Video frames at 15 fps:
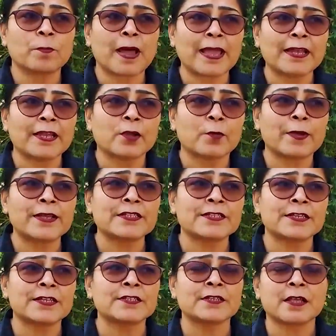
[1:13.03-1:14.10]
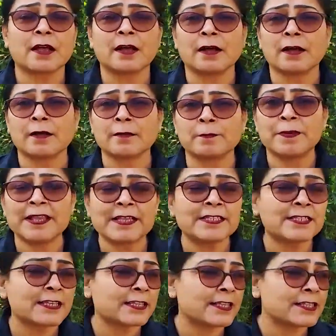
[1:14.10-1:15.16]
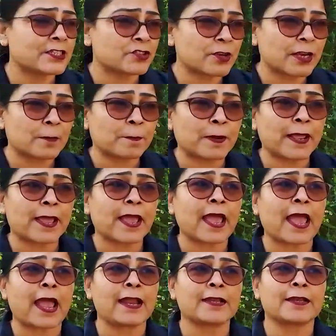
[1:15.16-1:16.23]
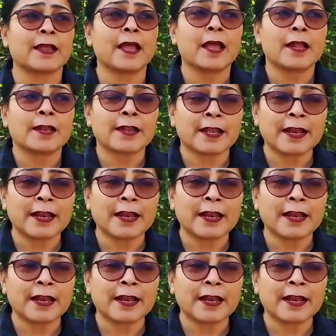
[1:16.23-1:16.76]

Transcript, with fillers: So my request is please see this street play and